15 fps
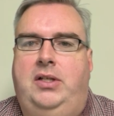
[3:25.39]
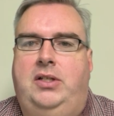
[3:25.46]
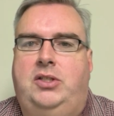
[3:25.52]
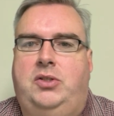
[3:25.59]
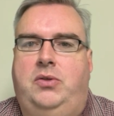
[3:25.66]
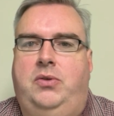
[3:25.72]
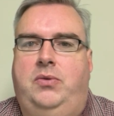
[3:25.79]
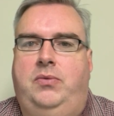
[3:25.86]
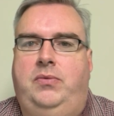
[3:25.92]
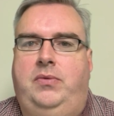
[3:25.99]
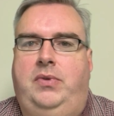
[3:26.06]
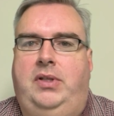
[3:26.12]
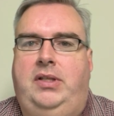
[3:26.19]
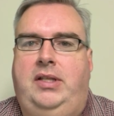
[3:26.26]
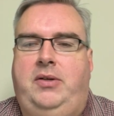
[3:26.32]
So
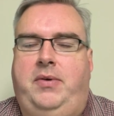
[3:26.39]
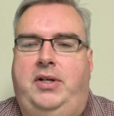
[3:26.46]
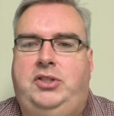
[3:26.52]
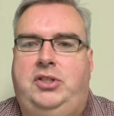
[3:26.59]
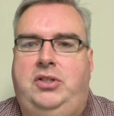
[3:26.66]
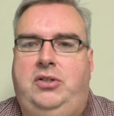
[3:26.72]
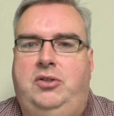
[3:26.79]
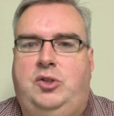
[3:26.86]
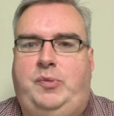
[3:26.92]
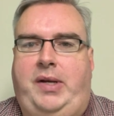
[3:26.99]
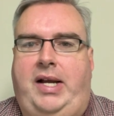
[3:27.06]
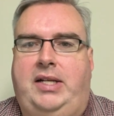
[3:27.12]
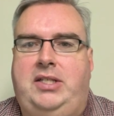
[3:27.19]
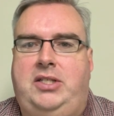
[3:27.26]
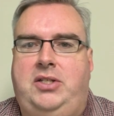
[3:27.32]
then the question goes
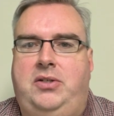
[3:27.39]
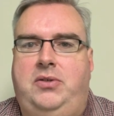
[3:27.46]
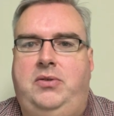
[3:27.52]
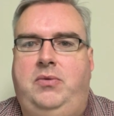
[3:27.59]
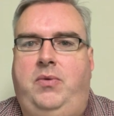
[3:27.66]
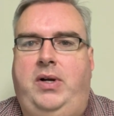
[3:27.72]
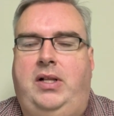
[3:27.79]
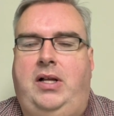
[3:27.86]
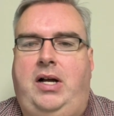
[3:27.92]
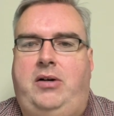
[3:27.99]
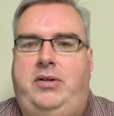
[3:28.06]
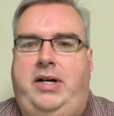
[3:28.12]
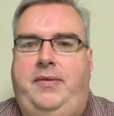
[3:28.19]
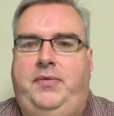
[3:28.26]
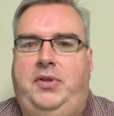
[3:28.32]
back to, well, how
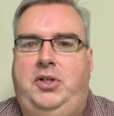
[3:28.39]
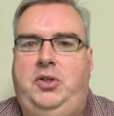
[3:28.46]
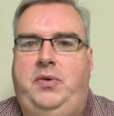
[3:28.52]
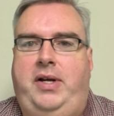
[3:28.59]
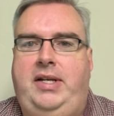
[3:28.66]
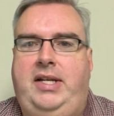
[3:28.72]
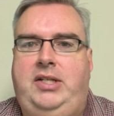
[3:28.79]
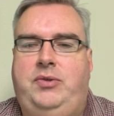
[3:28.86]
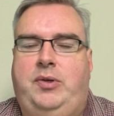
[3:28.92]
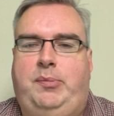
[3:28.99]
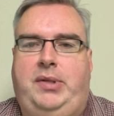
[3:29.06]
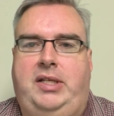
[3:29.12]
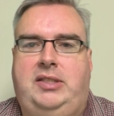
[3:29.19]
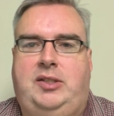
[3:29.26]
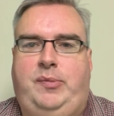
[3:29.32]
often do I need to
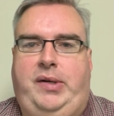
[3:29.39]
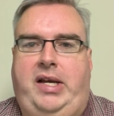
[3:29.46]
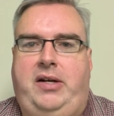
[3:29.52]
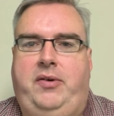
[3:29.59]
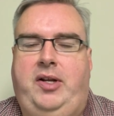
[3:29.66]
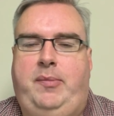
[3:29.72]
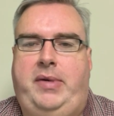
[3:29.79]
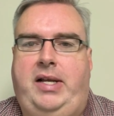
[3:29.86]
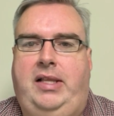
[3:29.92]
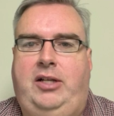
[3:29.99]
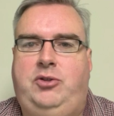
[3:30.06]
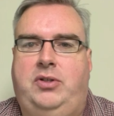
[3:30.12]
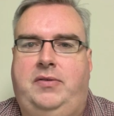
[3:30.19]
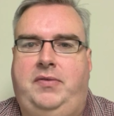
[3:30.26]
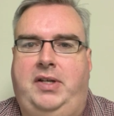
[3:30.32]
replace the battery in my
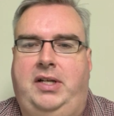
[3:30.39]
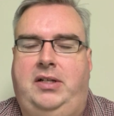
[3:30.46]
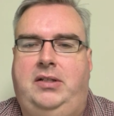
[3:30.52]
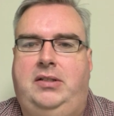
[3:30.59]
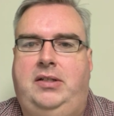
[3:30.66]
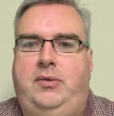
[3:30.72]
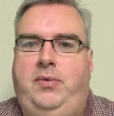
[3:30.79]
electric vehicle?